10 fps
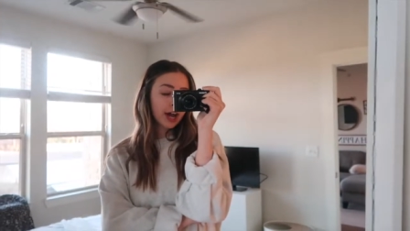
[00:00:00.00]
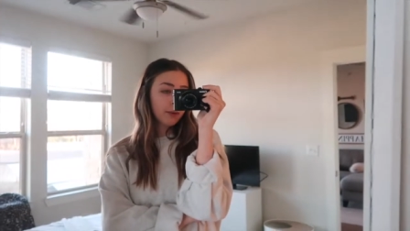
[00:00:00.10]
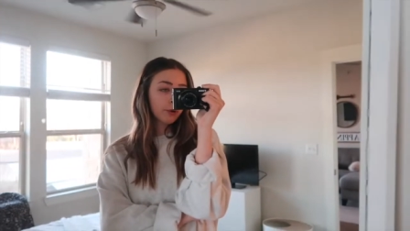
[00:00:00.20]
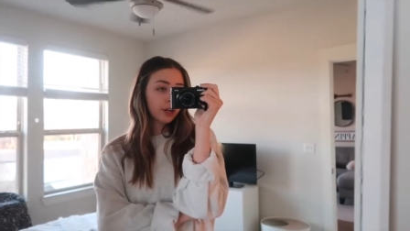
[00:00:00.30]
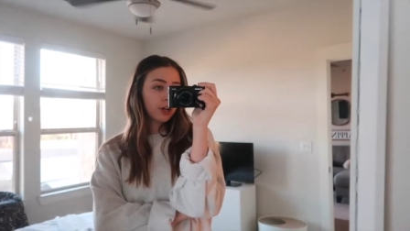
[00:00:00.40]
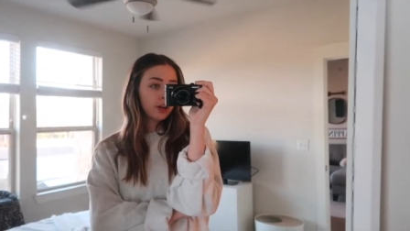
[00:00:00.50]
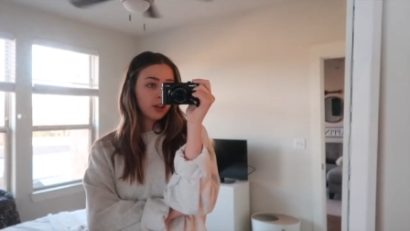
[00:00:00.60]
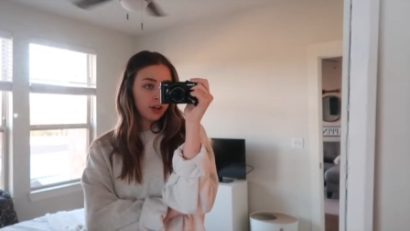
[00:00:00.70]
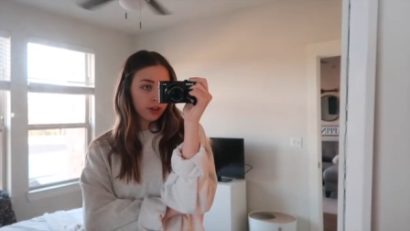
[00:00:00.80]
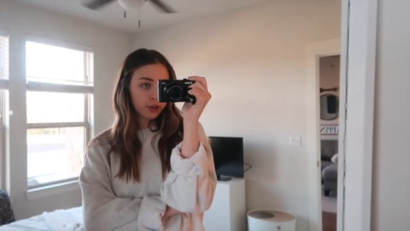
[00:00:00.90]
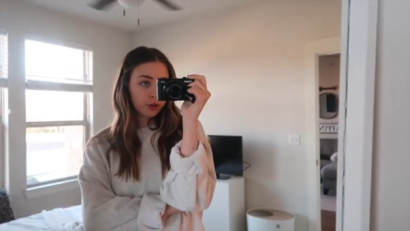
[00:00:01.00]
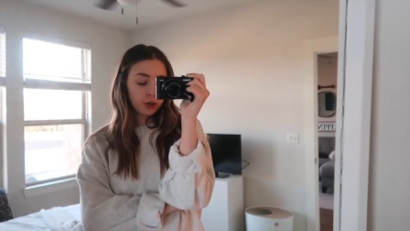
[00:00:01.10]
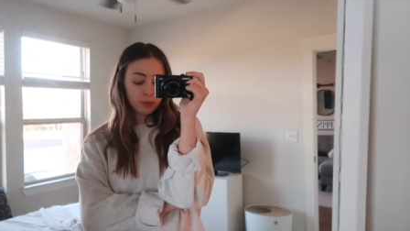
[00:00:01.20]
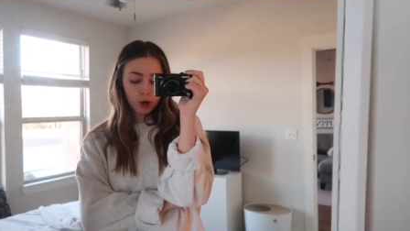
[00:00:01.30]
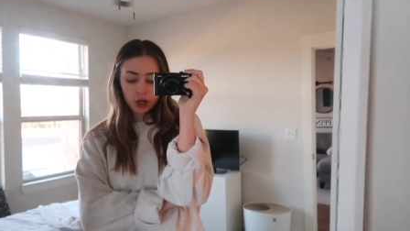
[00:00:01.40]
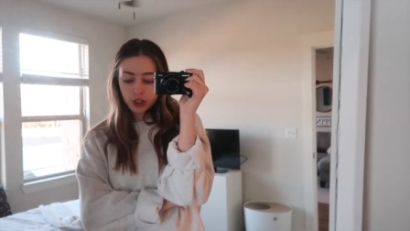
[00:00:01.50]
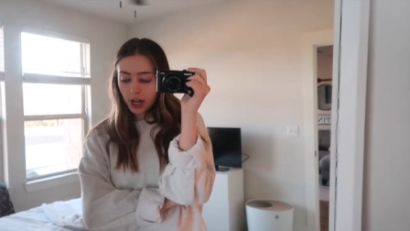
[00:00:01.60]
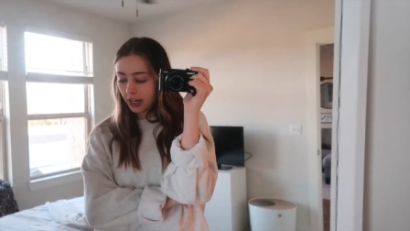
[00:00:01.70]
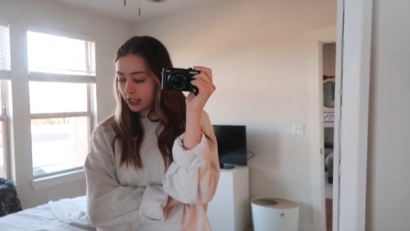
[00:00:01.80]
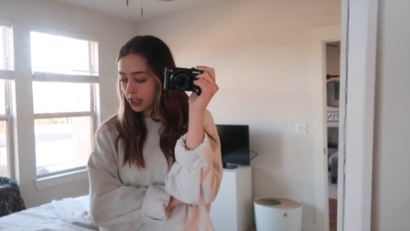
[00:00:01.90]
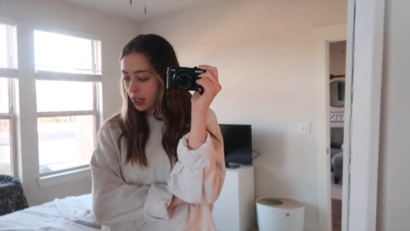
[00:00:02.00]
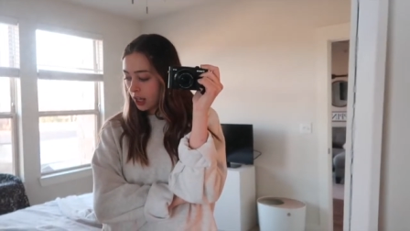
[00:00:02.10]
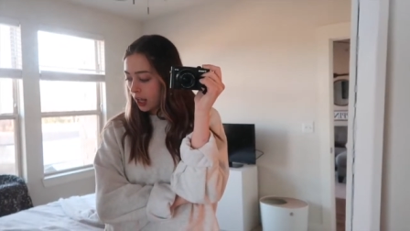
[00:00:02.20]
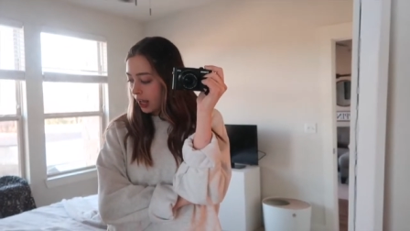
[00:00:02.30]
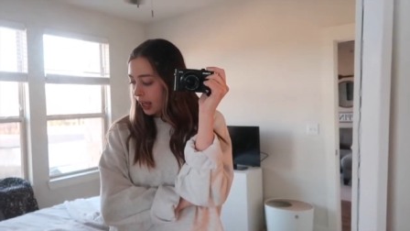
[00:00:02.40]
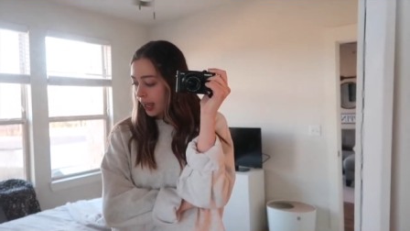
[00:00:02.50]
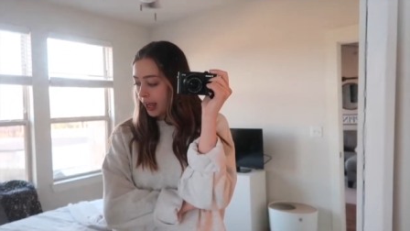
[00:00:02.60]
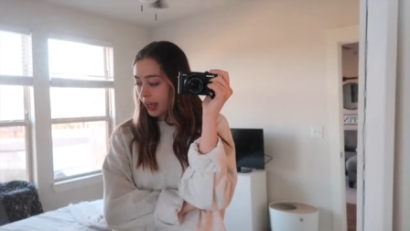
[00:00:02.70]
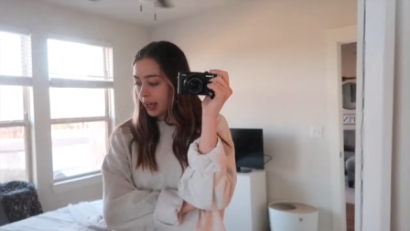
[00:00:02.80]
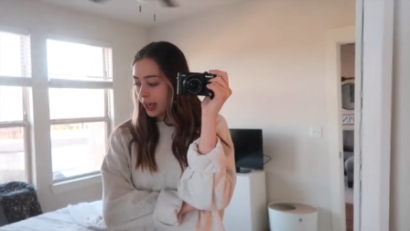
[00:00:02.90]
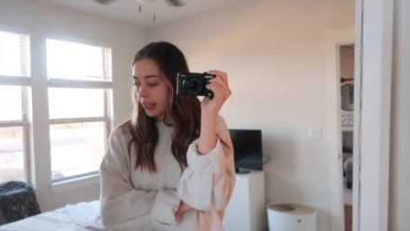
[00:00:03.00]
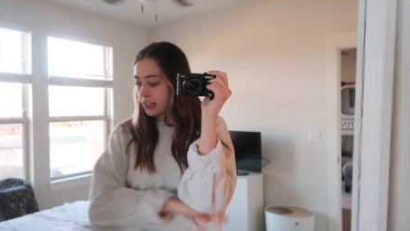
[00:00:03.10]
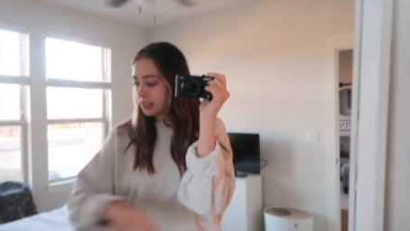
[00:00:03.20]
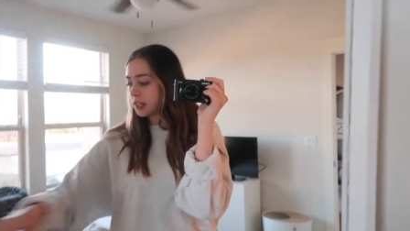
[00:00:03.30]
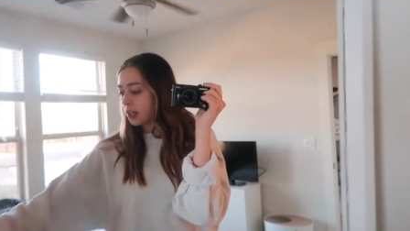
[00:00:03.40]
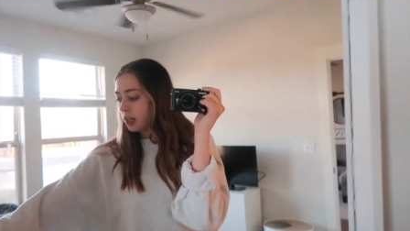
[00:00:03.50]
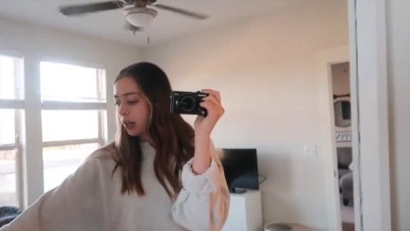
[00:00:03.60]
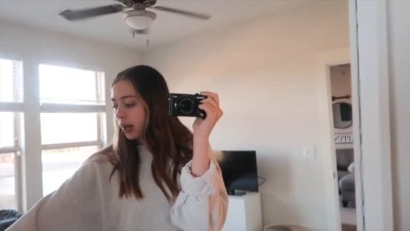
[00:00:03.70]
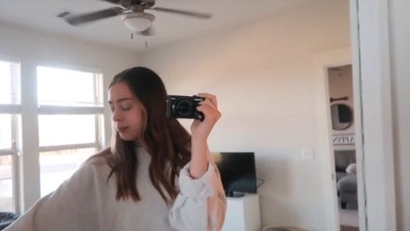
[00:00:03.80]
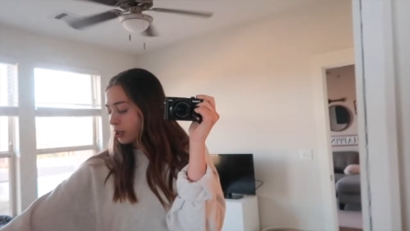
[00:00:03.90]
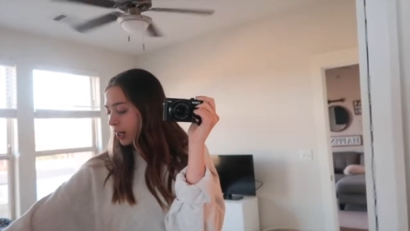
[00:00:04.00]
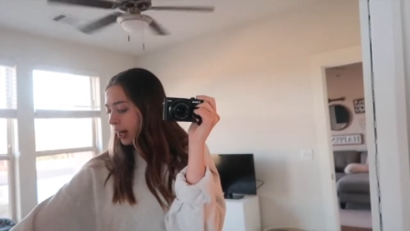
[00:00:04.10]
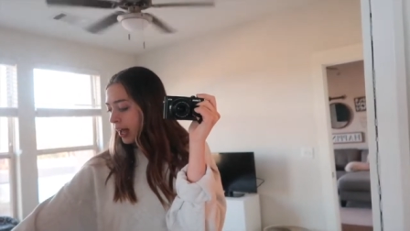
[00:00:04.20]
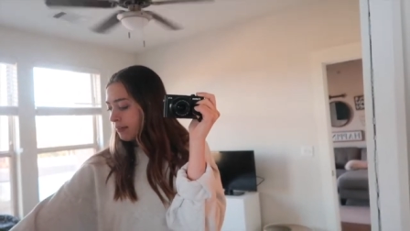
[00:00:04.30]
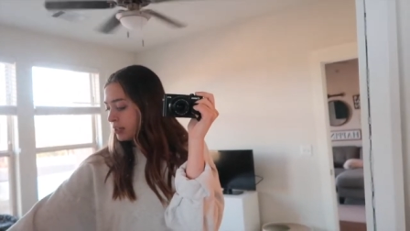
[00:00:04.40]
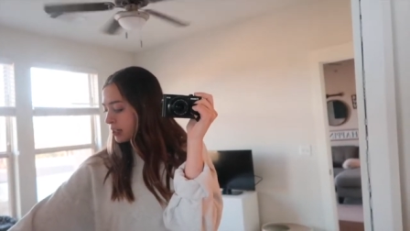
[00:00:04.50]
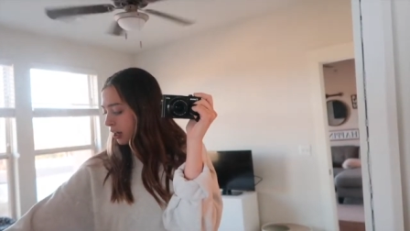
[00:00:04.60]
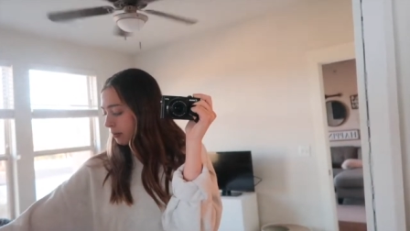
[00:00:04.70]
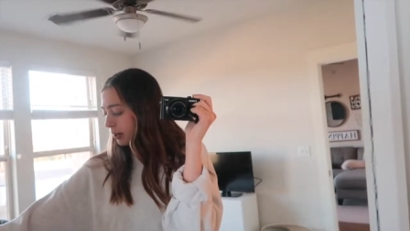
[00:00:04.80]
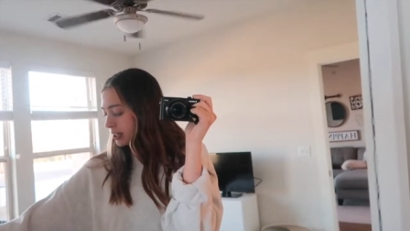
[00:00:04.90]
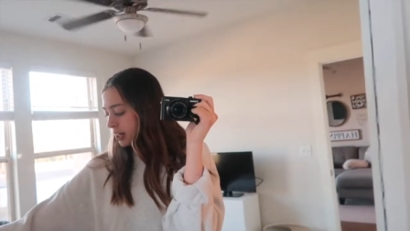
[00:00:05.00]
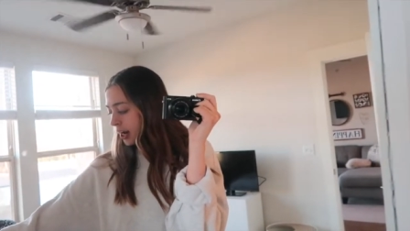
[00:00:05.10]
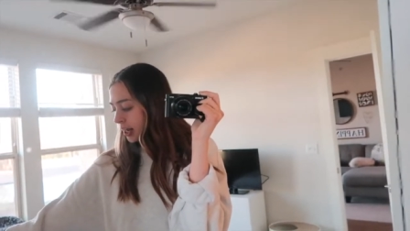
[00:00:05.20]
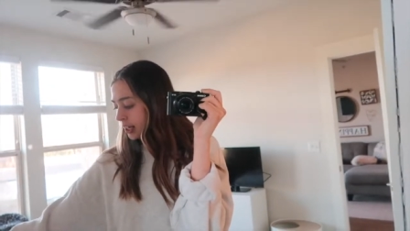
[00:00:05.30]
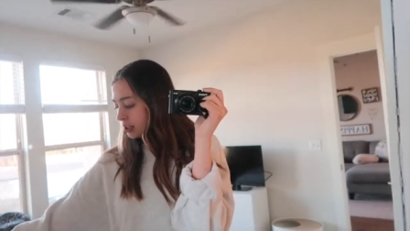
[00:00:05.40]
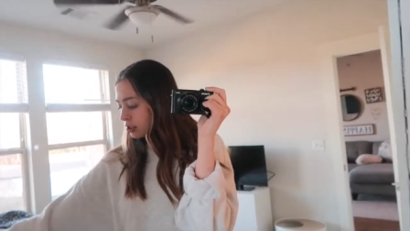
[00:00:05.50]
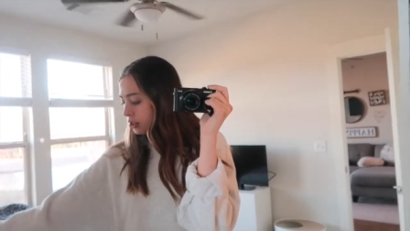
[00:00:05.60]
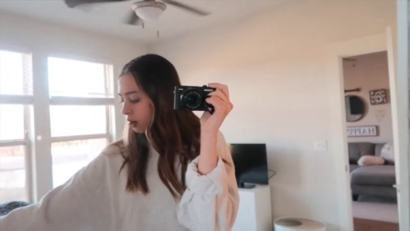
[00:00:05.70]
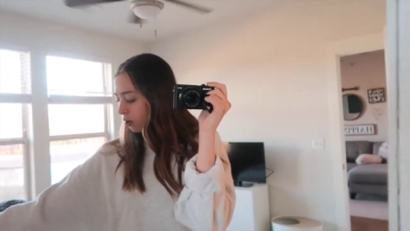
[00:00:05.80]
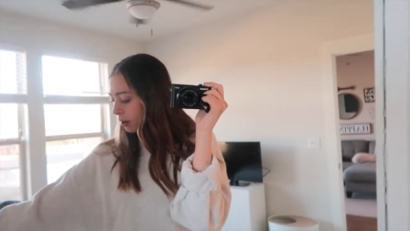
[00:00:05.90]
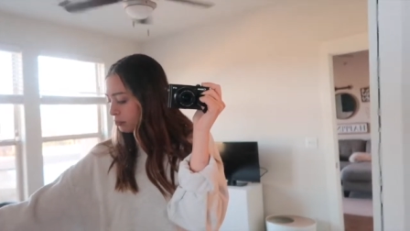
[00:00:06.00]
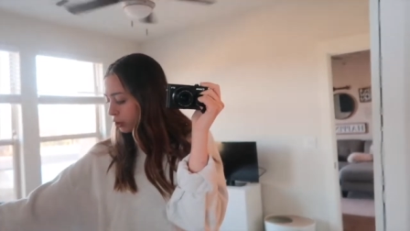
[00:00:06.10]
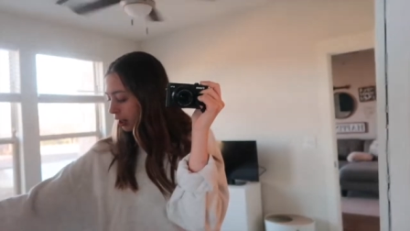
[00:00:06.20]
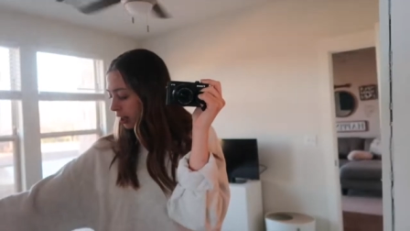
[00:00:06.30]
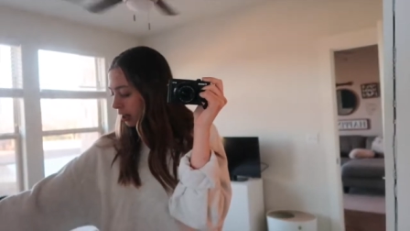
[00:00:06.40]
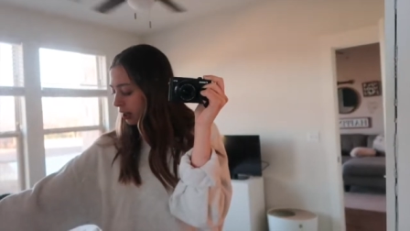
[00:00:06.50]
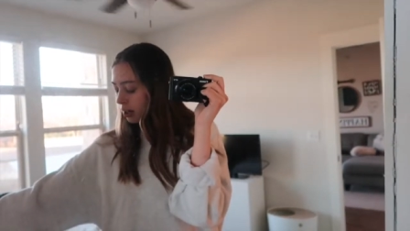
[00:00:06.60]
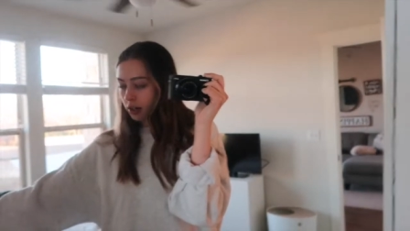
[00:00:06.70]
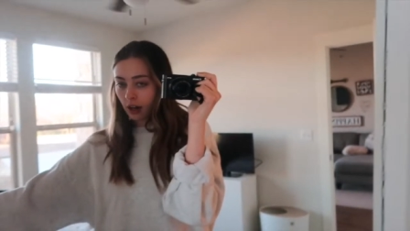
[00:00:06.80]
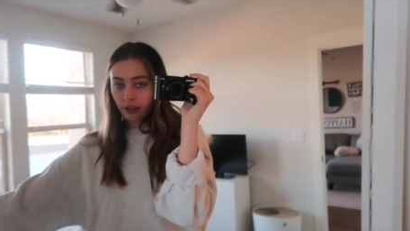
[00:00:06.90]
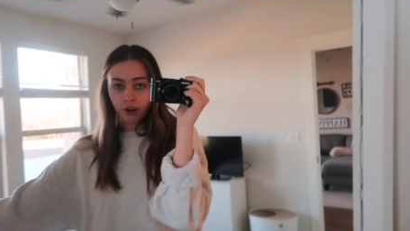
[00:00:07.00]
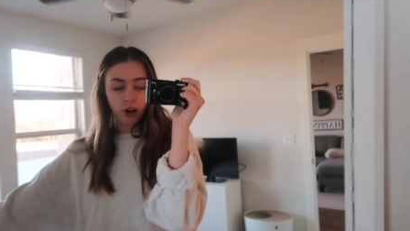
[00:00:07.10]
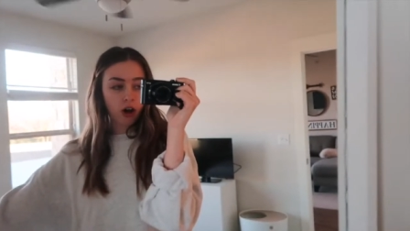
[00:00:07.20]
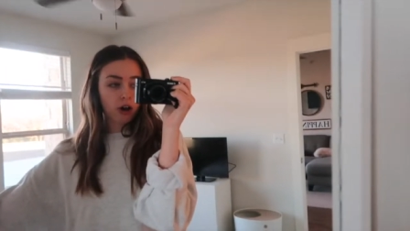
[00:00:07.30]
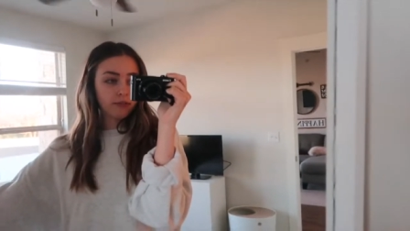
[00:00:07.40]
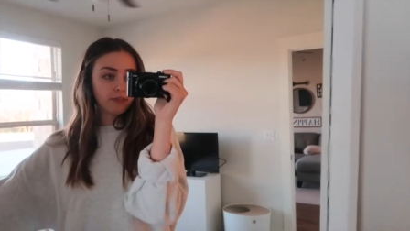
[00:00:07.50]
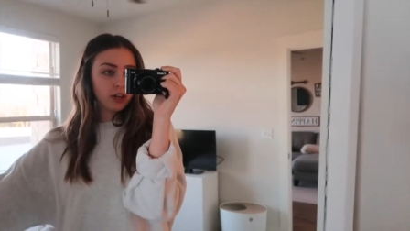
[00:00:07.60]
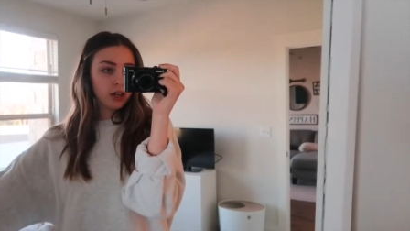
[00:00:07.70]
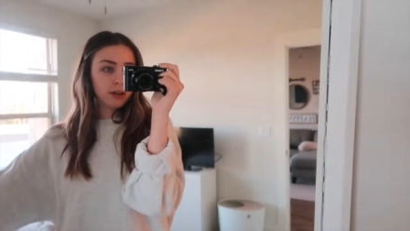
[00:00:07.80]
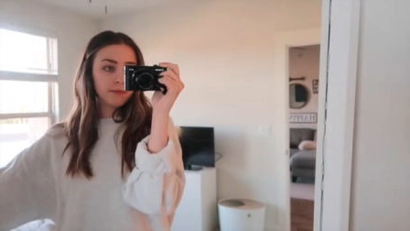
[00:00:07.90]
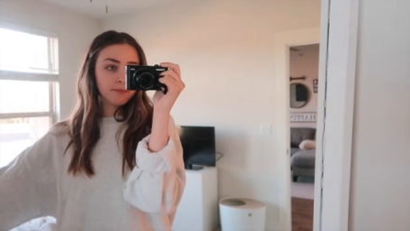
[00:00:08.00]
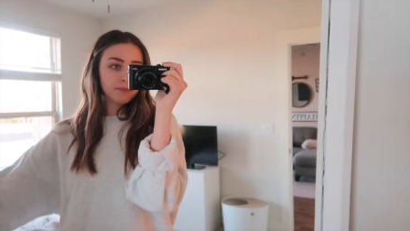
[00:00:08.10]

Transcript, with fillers: I'm working on another group project and I'm trying to have it done by tonight, so I'm drinking another coffee.